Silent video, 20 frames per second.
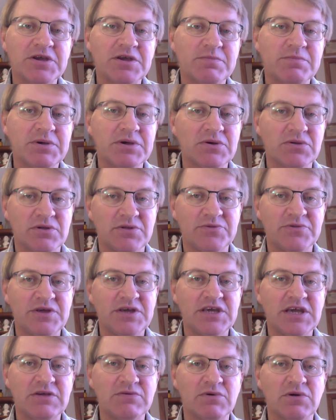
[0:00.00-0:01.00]
a pill and
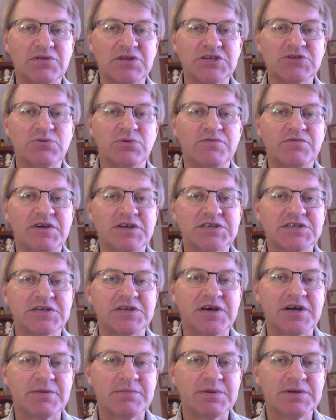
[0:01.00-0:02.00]
thinking, well, this will fix it
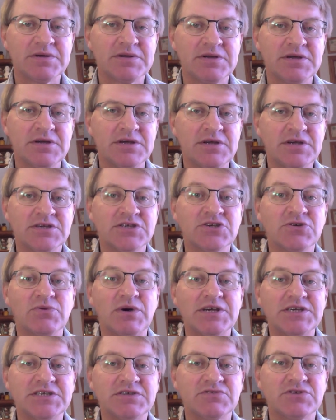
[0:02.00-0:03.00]
up. It's a
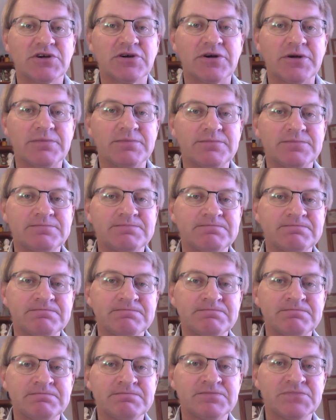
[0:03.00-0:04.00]
waste of time.
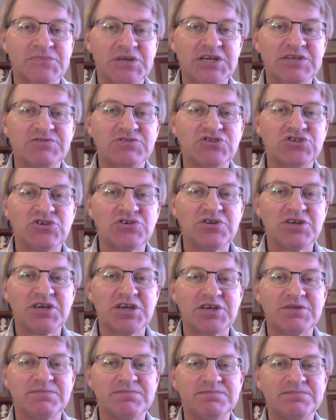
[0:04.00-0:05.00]
Thanks for tuning
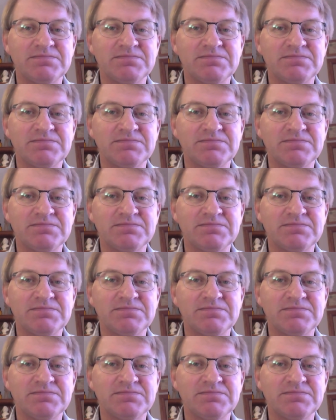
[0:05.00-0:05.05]
in.